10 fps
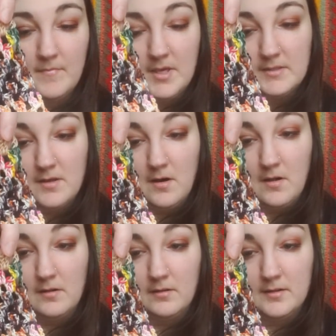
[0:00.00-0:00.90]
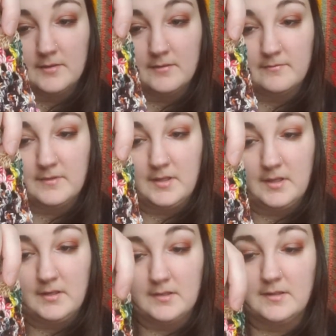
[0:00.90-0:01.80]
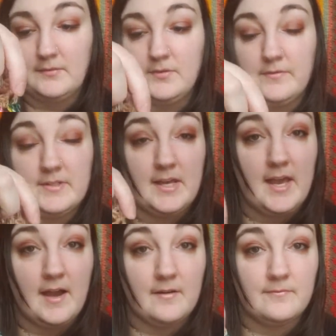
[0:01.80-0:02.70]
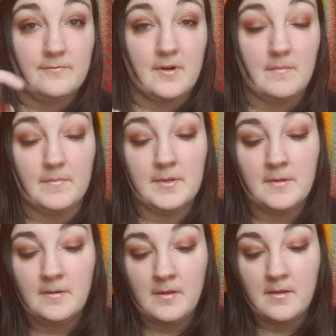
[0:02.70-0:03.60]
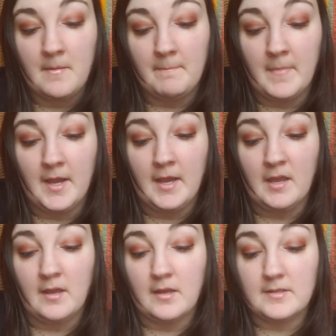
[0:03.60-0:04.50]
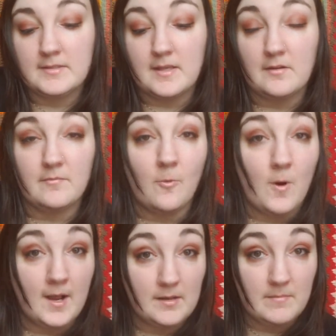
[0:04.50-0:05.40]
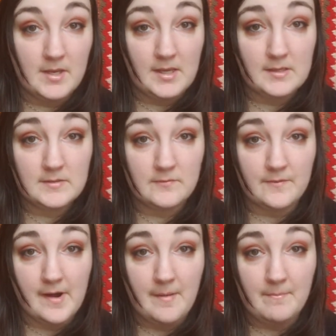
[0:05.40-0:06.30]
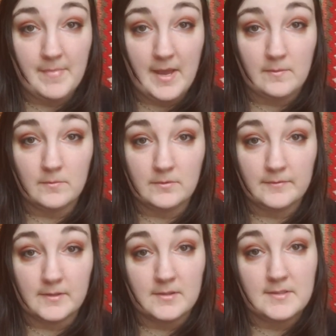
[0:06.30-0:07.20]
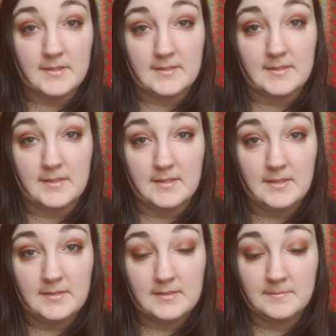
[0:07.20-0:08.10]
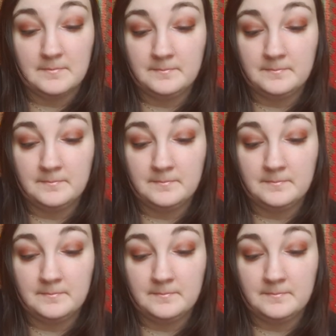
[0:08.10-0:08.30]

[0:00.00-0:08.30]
is all of the leftovers I have from my set of Moana minis from Bad Wolf Girl Sits and Knits.